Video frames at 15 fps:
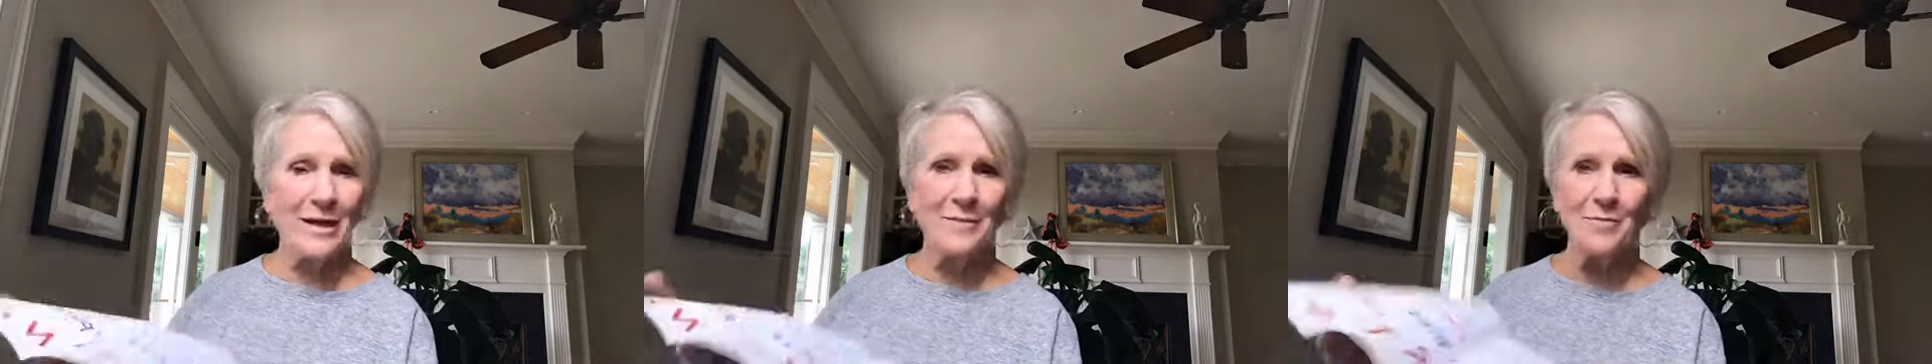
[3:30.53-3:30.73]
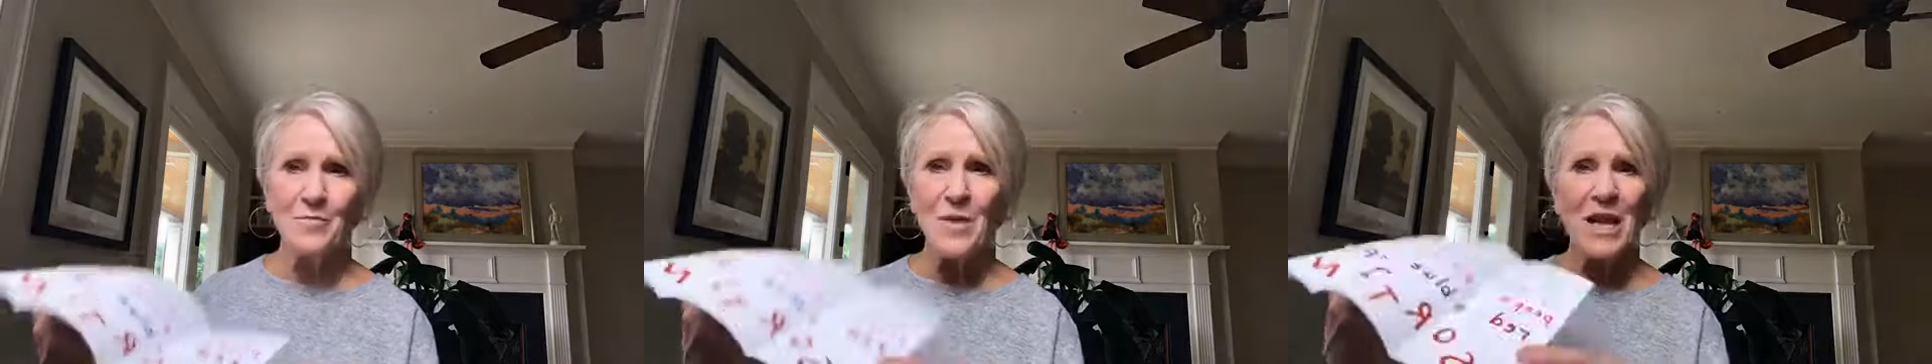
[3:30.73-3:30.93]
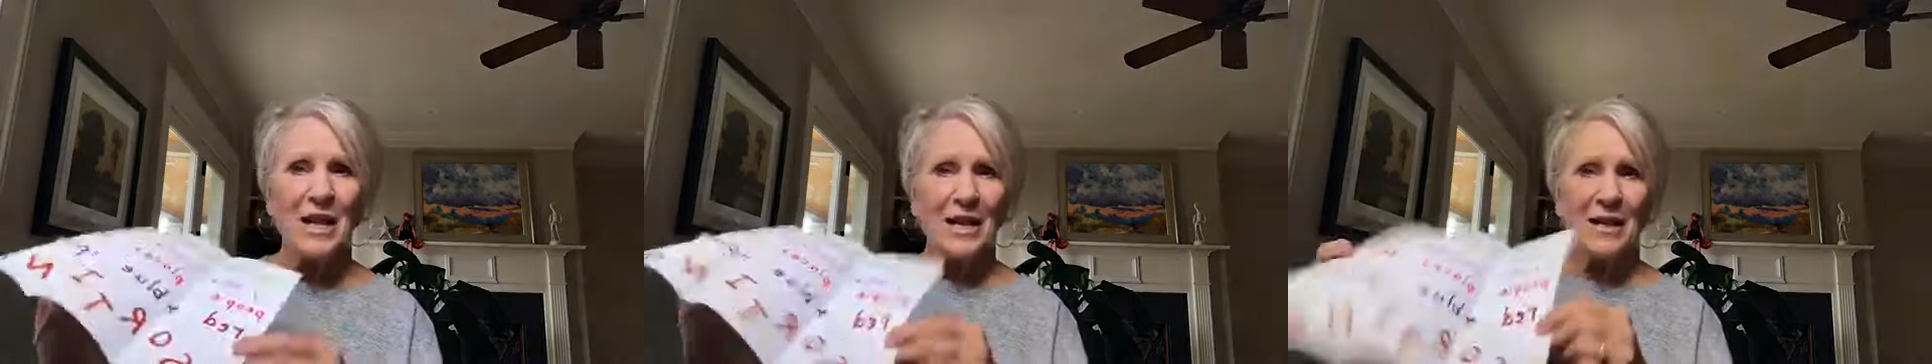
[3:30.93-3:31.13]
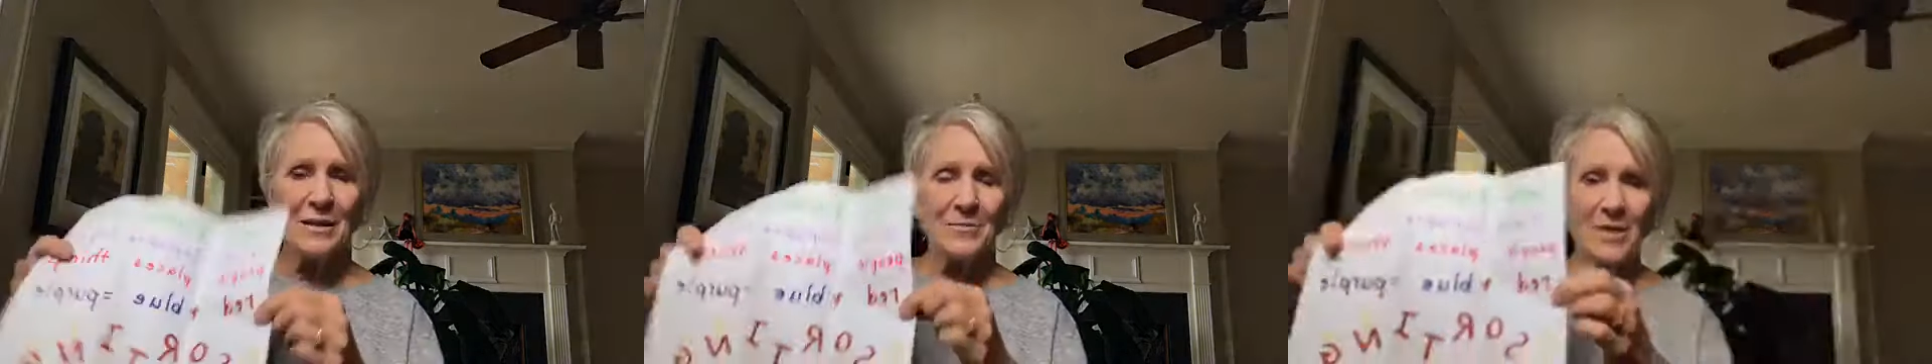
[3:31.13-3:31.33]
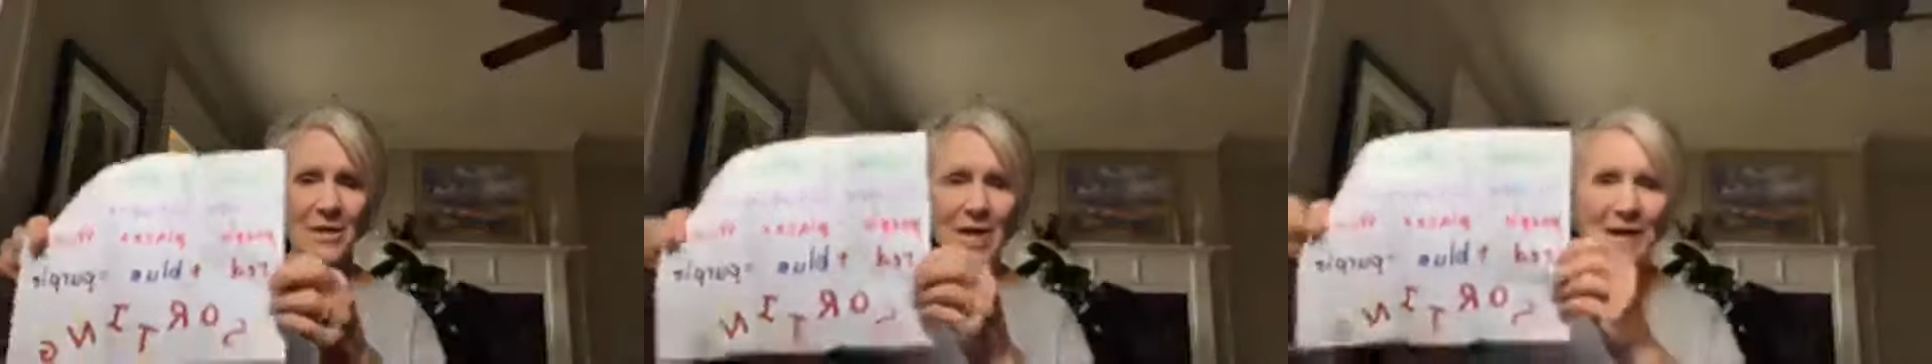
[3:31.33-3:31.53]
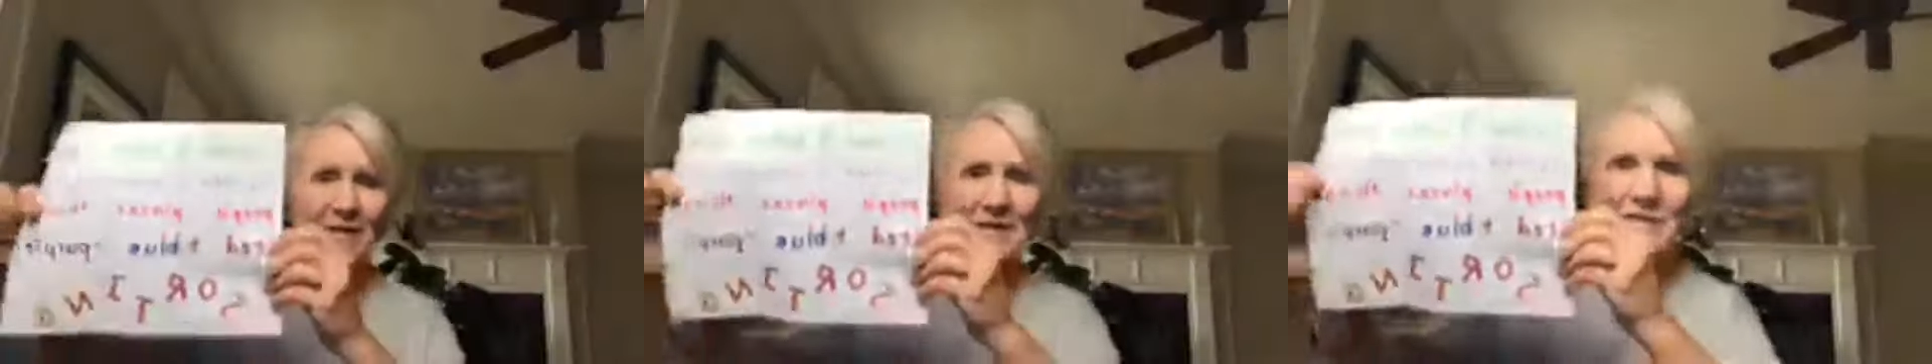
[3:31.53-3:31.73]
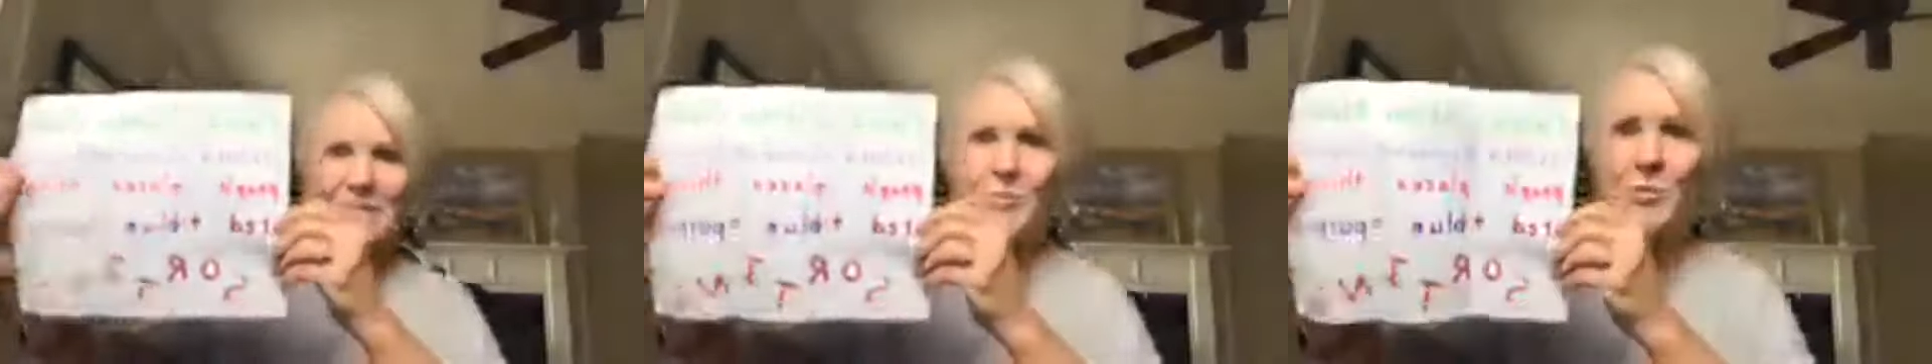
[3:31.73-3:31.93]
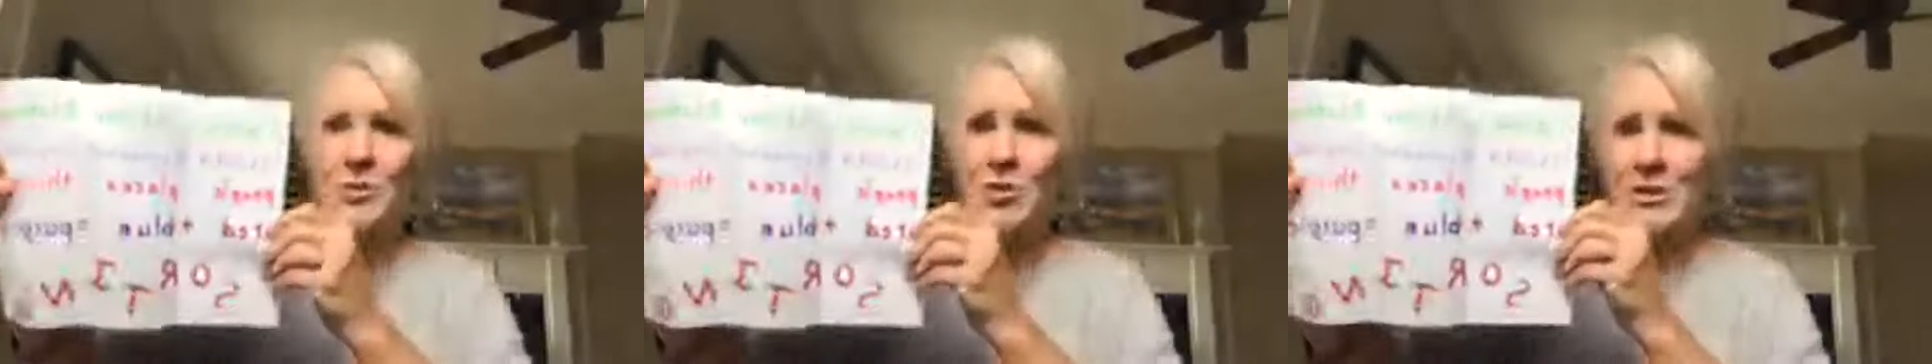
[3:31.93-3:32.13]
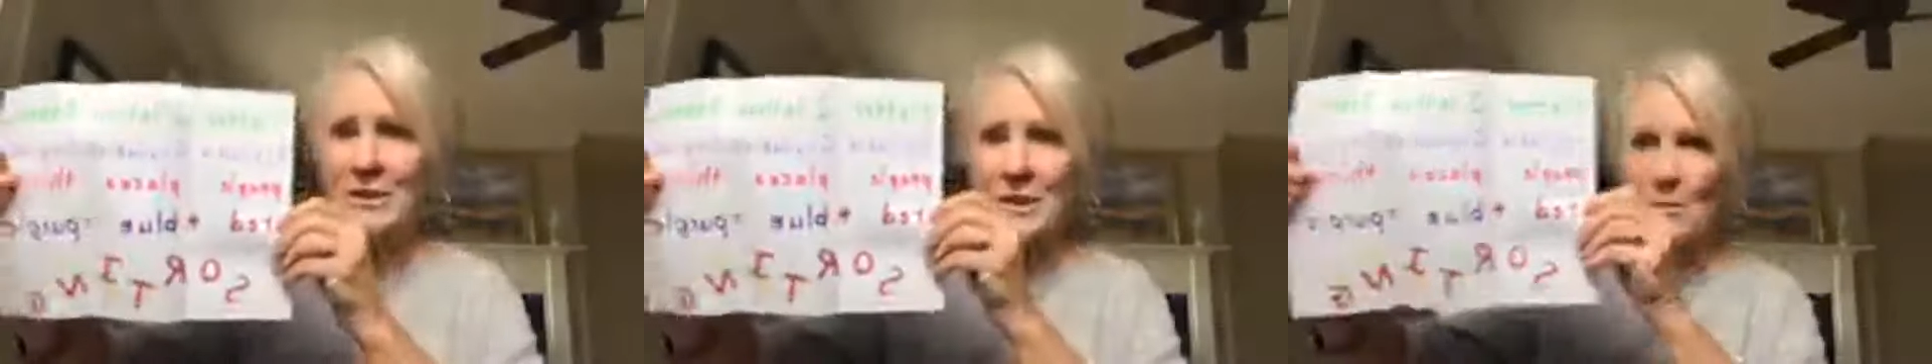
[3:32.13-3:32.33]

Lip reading: and a lot of this will just